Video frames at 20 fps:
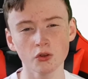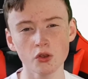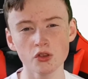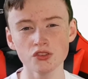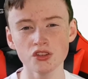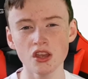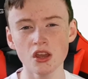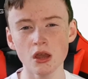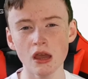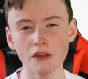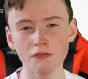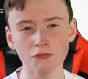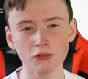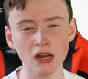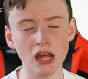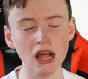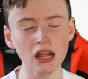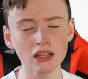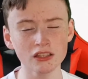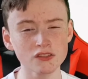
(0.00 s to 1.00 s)
Because if
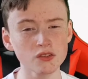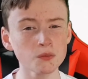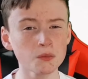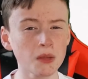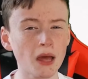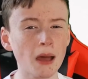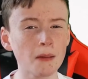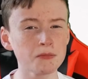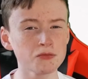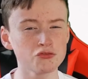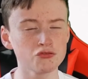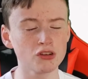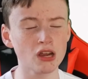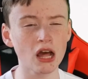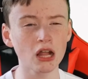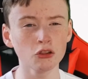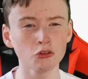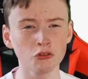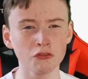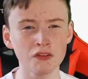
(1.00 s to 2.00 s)
Ronaldo, something happens,
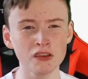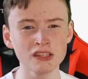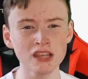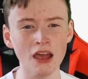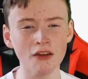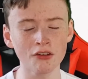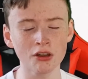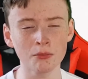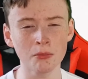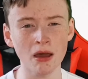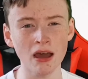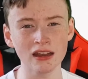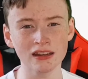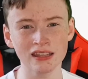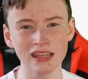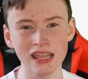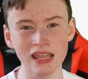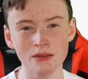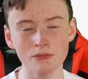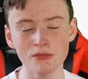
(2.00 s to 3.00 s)
Ronaldo, if he's having a bad
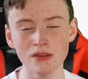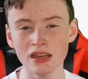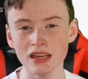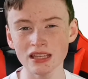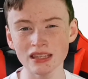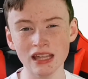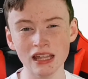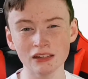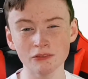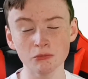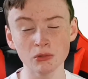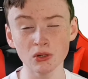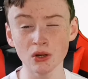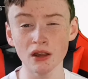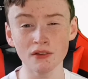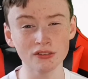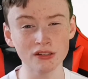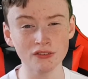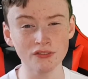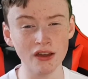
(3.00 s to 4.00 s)
game, then we don't
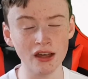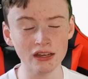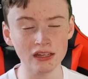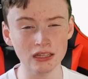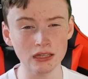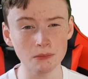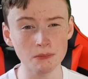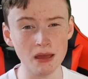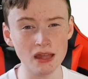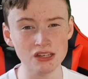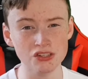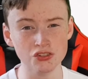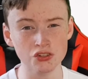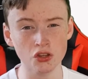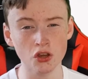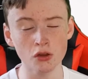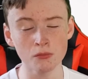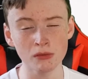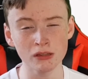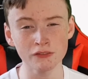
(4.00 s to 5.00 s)
have Cavani on the bench to
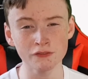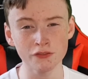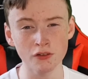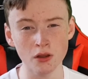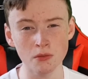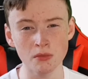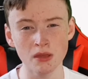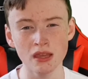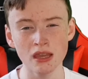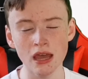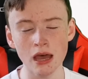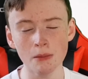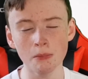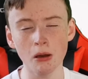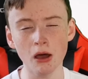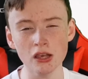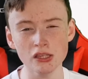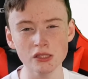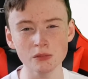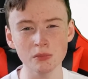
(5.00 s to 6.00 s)
come in for him and
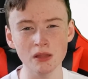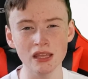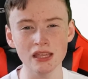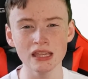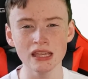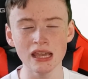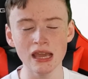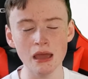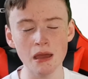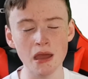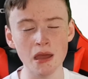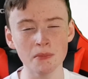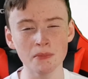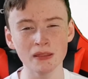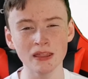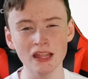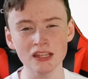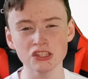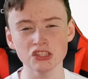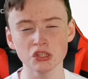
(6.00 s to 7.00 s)
possibly uh, be
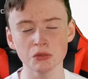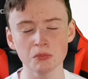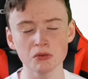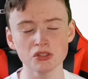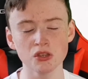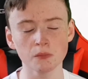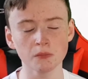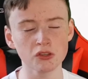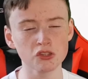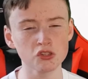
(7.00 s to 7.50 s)
that super sub